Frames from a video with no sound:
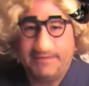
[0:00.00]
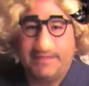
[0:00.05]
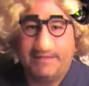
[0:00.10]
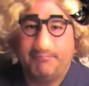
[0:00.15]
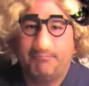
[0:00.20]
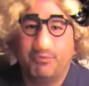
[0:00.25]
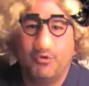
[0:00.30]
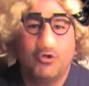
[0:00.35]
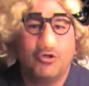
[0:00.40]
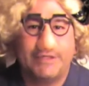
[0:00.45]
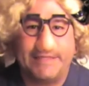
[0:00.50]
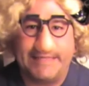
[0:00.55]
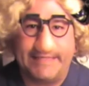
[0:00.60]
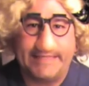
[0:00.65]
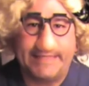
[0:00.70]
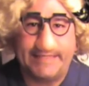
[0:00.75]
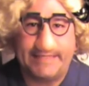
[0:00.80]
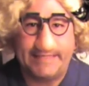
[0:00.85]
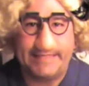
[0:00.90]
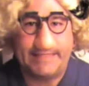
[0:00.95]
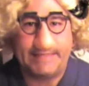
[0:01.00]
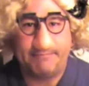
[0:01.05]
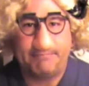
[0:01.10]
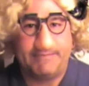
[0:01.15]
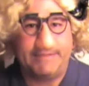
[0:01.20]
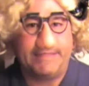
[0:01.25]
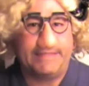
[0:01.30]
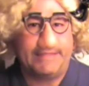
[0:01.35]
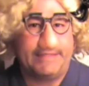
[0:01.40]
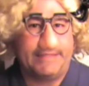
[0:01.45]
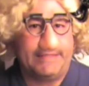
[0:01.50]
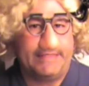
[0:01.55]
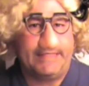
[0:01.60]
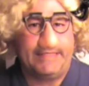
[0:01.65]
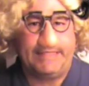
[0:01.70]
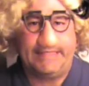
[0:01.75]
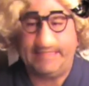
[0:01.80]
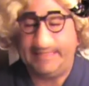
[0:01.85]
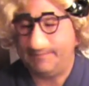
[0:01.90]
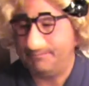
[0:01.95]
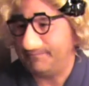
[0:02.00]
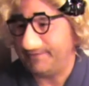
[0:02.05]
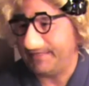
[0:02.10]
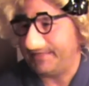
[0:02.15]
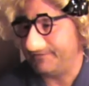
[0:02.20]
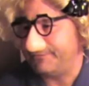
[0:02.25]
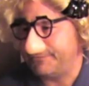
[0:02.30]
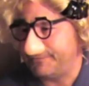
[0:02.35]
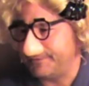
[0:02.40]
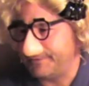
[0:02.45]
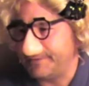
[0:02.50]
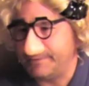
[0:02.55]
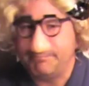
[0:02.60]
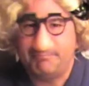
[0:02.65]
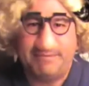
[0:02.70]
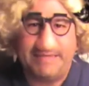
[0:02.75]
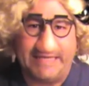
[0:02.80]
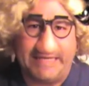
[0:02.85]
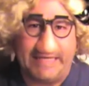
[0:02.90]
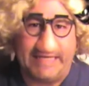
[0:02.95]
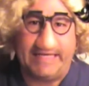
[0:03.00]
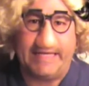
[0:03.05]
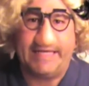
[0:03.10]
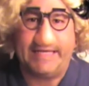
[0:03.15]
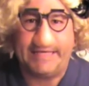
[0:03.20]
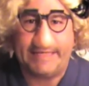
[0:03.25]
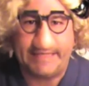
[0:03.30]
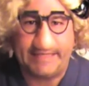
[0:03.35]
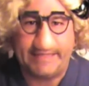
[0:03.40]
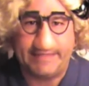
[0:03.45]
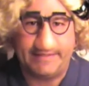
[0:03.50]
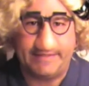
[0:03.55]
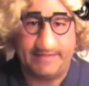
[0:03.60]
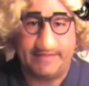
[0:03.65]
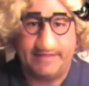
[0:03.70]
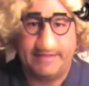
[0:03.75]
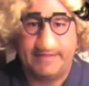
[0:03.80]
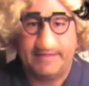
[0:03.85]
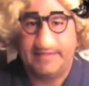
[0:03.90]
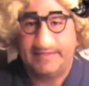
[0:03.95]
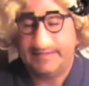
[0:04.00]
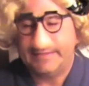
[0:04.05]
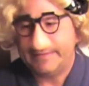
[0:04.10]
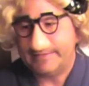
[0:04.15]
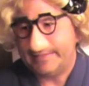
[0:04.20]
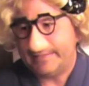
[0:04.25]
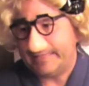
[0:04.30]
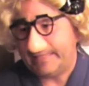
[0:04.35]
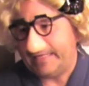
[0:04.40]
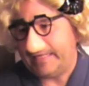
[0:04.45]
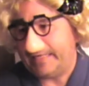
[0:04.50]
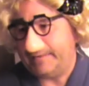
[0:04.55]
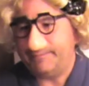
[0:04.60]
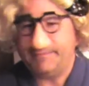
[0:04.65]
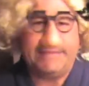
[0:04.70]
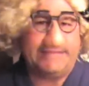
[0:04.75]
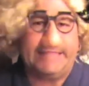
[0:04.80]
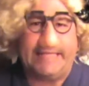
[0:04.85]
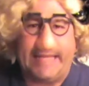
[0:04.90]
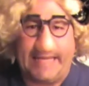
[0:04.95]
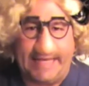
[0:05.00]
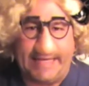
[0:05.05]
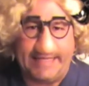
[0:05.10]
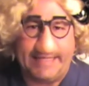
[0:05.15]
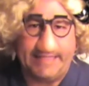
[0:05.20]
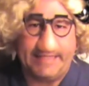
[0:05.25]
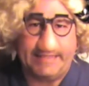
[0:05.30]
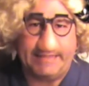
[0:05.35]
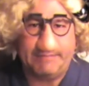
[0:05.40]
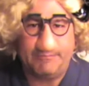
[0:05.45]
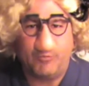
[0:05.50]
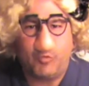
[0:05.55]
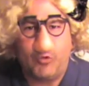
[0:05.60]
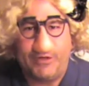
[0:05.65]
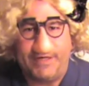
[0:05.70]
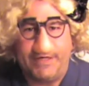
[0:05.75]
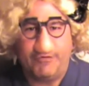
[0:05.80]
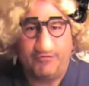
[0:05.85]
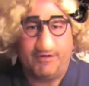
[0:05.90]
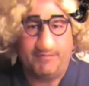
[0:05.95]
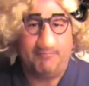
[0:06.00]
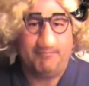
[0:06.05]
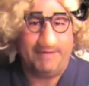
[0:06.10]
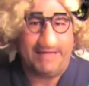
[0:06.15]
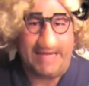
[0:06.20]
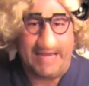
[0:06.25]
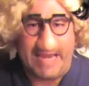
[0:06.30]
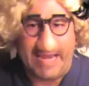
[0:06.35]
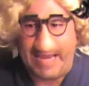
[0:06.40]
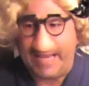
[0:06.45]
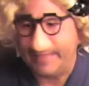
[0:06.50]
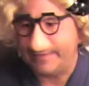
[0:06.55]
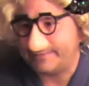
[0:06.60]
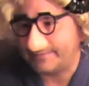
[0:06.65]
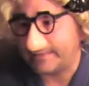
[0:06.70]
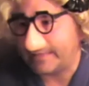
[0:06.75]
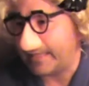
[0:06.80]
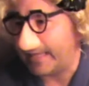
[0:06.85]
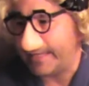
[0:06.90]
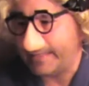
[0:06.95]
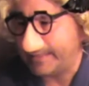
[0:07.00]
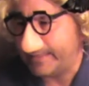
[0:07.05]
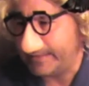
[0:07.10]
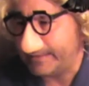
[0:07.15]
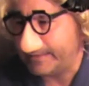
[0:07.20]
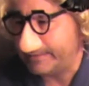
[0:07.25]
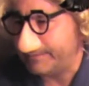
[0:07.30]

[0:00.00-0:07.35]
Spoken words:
bit of bullying in him. He'd make fun of Bing and imitate him, wear a mask like